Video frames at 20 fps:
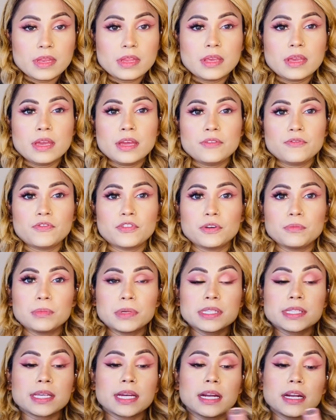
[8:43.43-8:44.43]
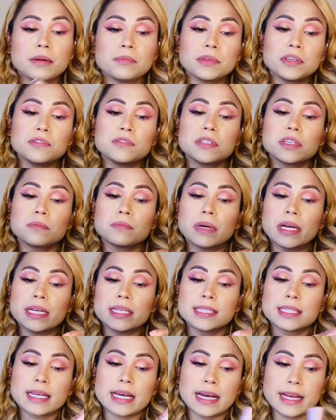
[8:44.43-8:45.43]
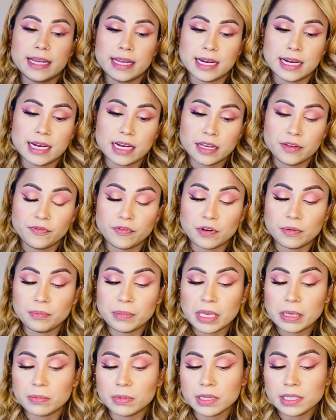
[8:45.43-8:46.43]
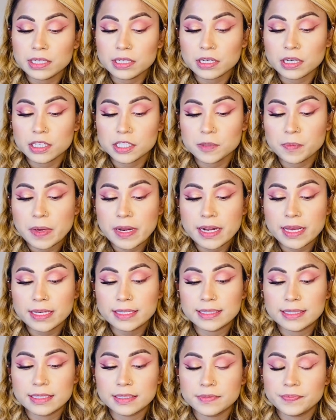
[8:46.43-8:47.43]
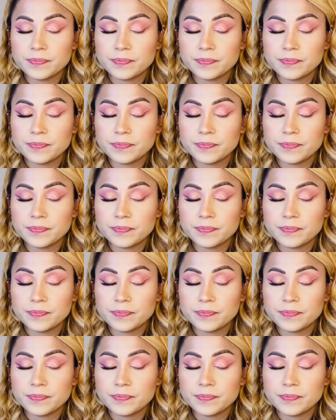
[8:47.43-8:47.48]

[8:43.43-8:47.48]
And for mascara, I'm using my Sky High from Maybelline Cosmetics.